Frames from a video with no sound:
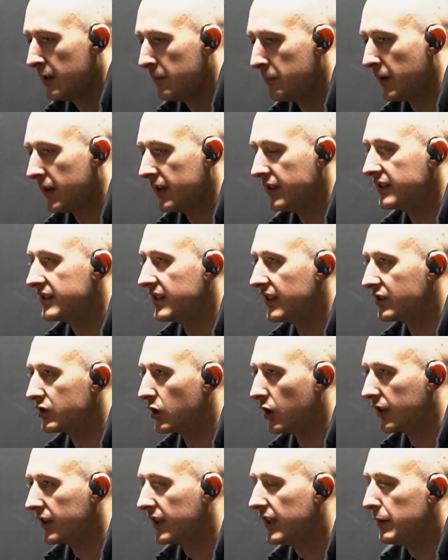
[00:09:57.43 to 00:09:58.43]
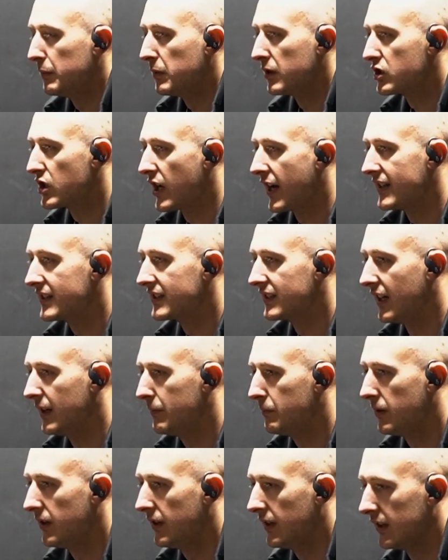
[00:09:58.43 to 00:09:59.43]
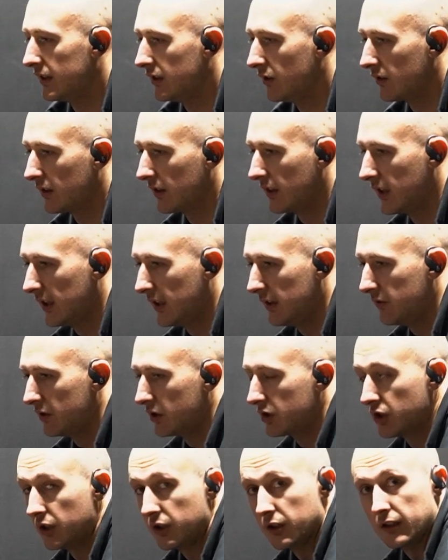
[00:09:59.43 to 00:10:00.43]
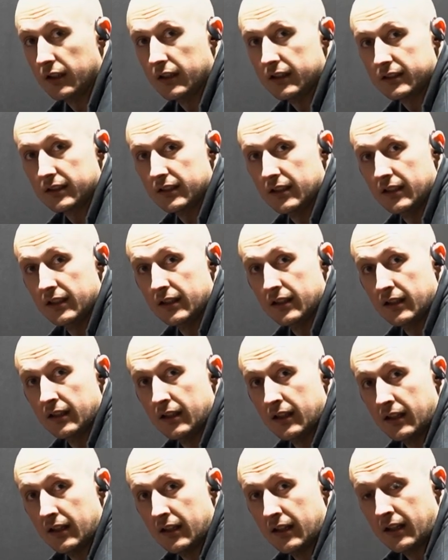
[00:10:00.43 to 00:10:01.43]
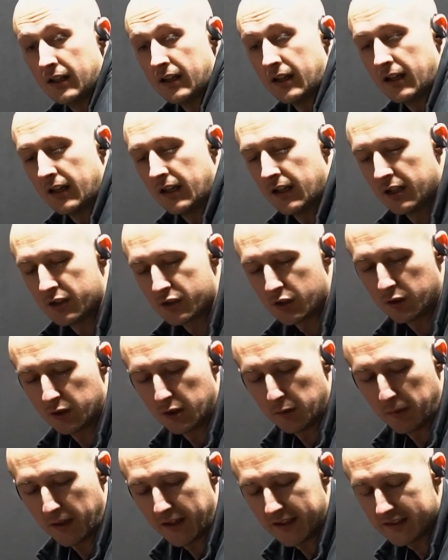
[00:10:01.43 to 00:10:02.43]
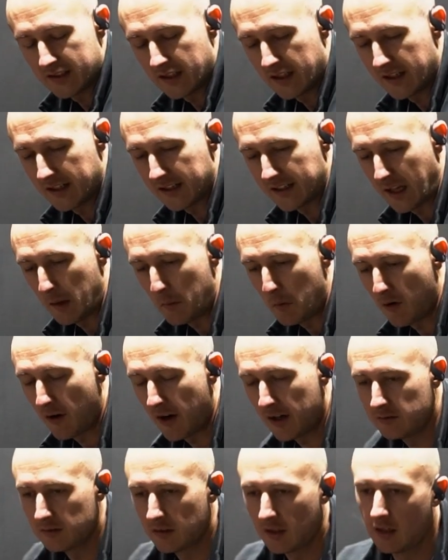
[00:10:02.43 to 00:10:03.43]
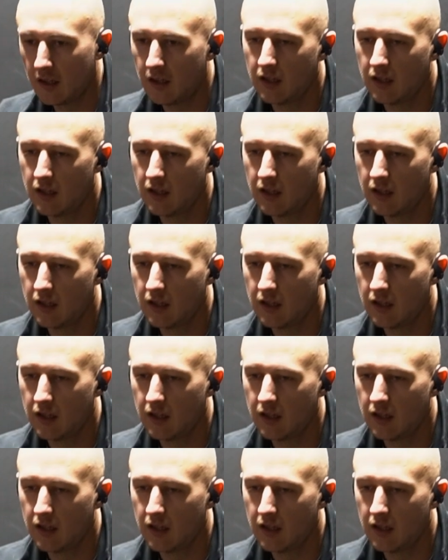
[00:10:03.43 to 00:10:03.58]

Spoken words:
But you still sort of keep your chest up, and you can leave your shoulder blades come around.